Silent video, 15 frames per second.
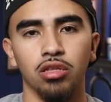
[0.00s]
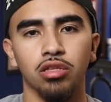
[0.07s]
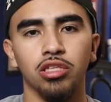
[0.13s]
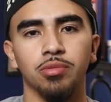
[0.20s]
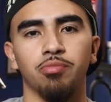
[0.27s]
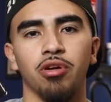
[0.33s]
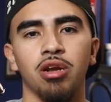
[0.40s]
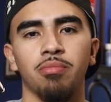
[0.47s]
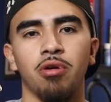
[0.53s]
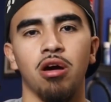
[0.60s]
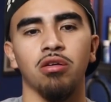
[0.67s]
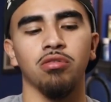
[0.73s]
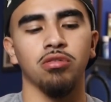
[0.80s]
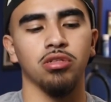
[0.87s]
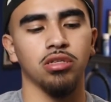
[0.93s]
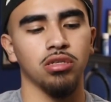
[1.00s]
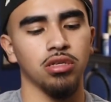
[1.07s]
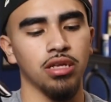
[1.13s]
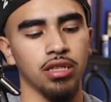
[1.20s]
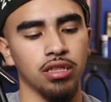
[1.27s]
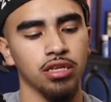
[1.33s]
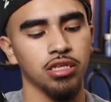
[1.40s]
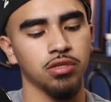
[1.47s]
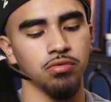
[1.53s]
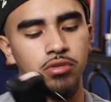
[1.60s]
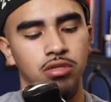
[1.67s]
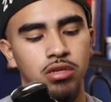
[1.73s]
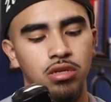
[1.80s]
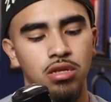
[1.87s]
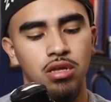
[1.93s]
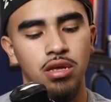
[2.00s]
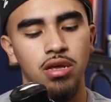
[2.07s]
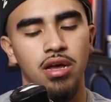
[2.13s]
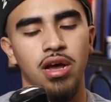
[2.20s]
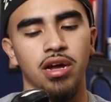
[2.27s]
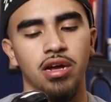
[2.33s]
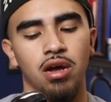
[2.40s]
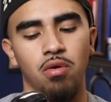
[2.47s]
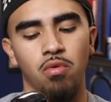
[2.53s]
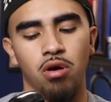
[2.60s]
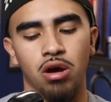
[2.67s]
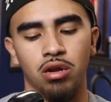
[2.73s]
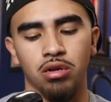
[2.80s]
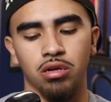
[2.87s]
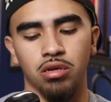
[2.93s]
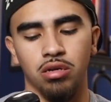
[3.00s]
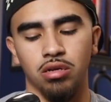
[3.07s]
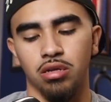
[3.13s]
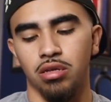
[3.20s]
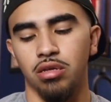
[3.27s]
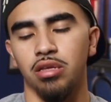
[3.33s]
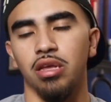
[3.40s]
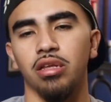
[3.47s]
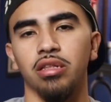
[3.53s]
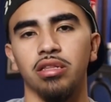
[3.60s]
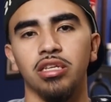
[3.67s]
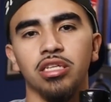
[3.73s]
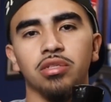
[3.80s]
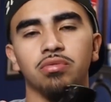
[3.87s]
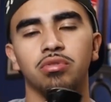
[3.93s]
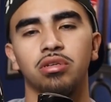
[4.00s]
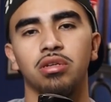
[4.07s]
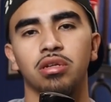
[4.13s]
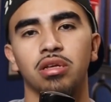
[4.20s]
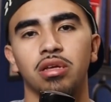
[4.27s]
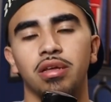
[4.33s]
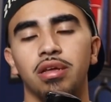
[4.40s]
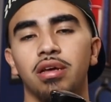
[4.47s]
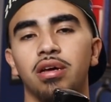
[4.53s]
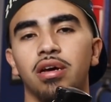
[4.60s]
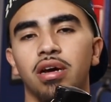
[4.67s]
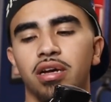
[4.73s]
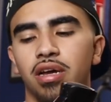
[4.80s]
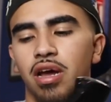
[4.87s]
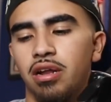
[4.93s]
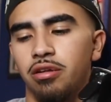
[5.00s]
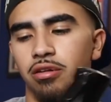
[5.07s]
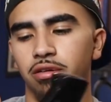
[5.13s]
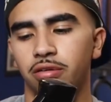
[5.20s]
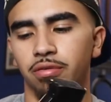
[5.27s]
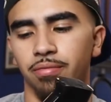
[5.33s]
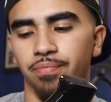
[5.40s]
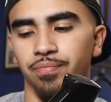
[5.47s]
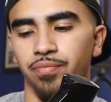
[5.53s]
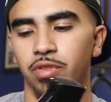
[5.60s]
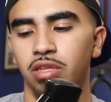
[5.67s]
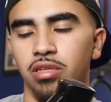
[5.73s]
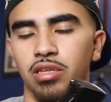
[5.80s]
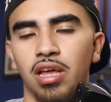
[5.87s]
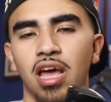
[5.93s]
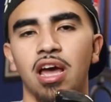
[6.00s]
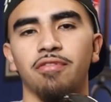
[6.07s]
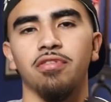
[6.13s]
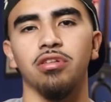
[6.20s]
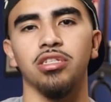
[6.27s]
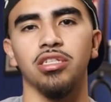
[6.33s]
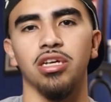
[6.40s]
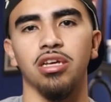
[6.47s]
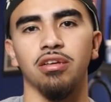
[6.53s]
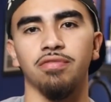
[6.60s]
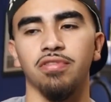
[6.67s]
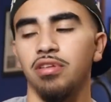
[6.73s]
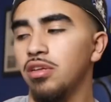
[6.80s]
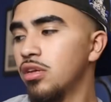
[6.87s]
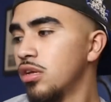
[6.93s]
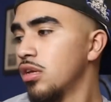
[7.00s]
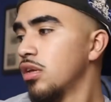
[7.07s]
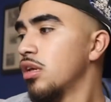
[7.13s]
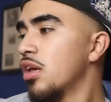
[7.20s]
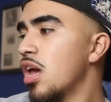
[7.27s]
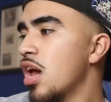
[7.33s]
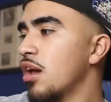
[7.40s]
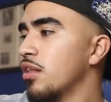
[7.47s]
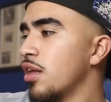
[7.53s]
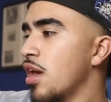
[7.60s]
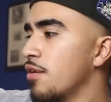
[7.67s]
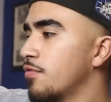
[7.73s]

spray bottles, and this one I got water, and this one I got Aftershave. As an